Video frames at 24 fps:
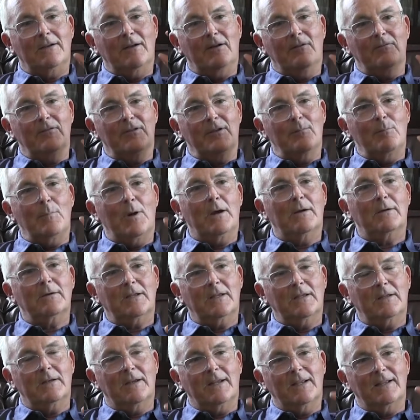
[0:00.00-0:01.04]
of the
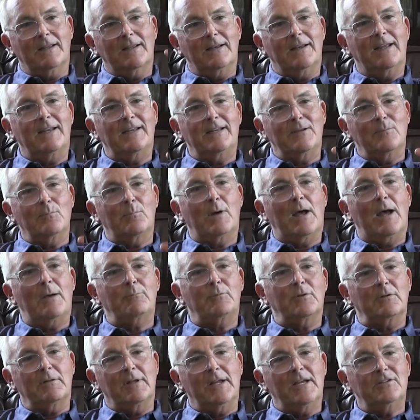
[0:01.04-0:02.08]
American and Canadian
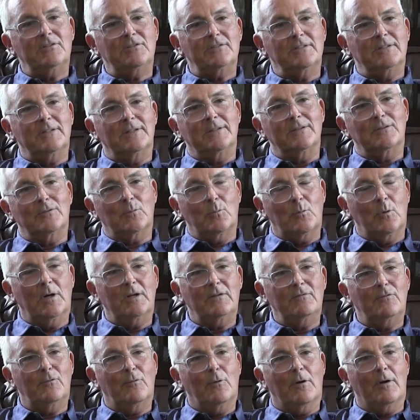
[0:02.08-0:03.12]
population in
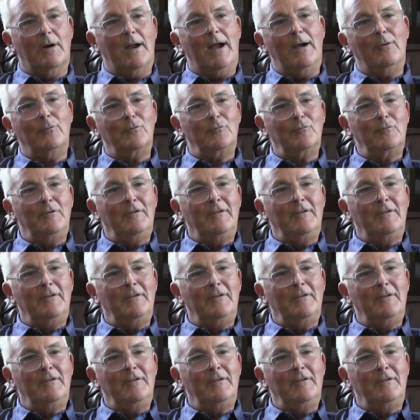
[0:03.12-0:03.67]
24 hours.